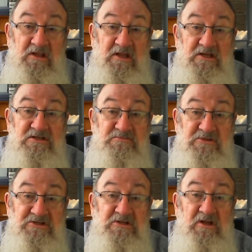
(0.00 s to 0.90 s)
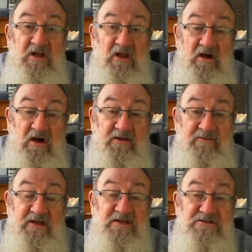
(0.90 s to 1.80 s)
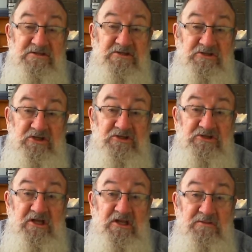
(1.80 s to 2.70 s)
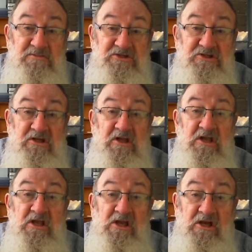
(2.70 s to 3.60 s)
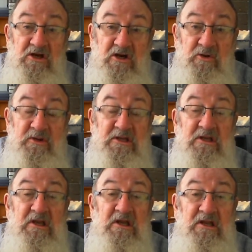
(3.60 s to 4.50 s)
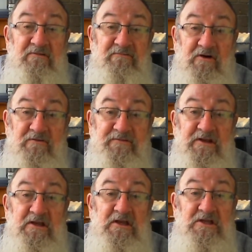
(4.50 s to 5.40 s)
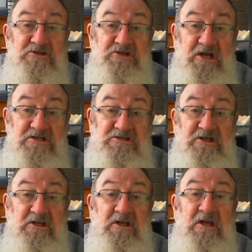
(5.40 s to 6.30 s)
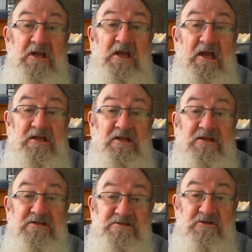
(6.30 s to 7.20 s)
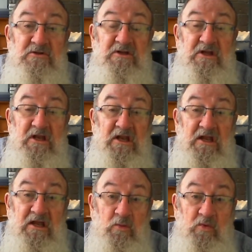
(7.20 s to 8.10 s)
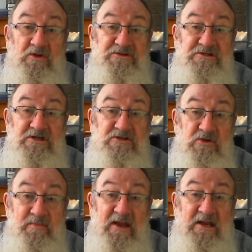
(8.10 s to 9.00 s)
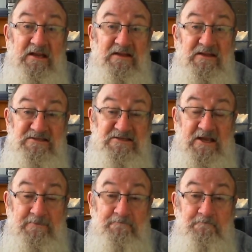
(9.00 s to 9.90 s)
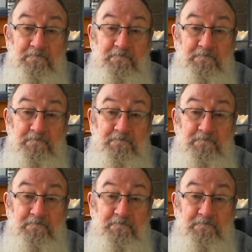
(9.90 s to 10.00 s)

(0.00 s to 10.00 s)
That is mission alive. That is the church and the mission growing and evolving and changing, and yet still in a real sense remaining the same.